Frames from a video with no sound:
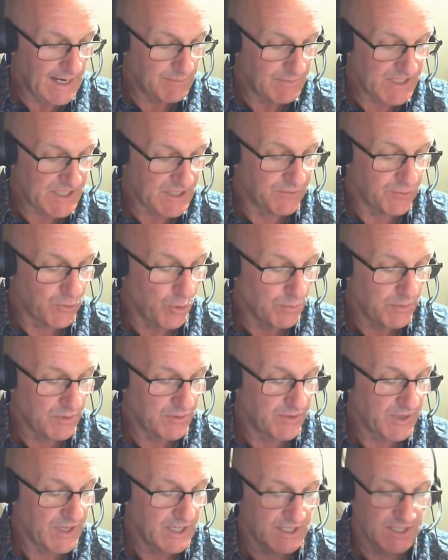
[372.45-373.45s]
It's a form
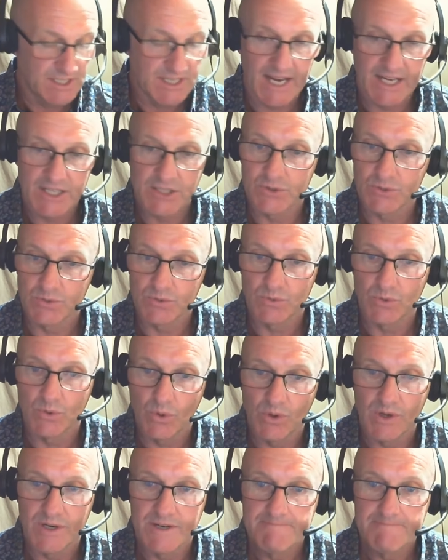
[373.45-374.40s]
of international law.